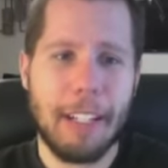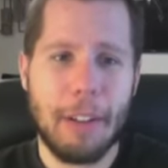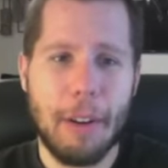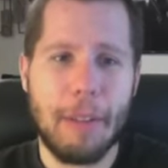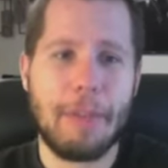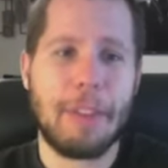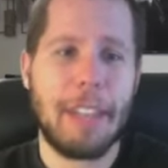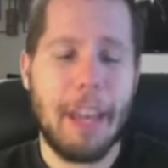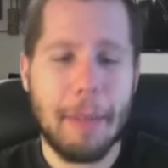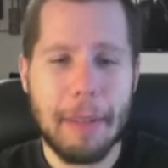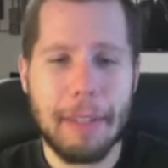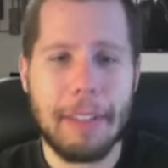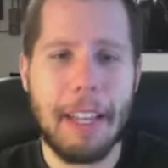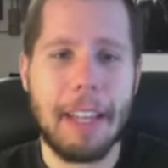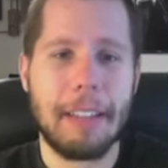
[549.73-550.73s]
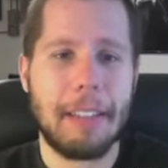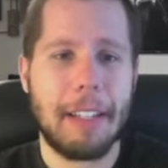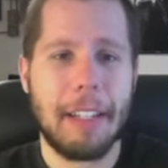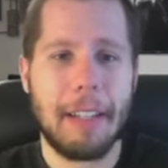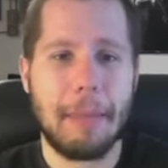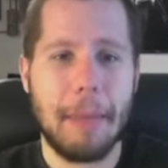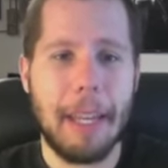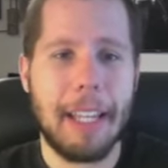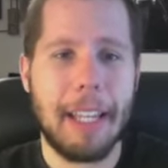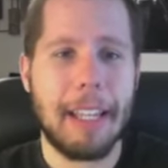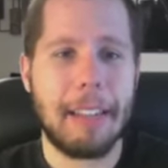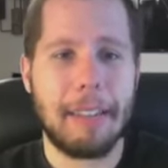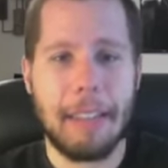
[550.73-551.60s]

If Sami Zayn's going to make his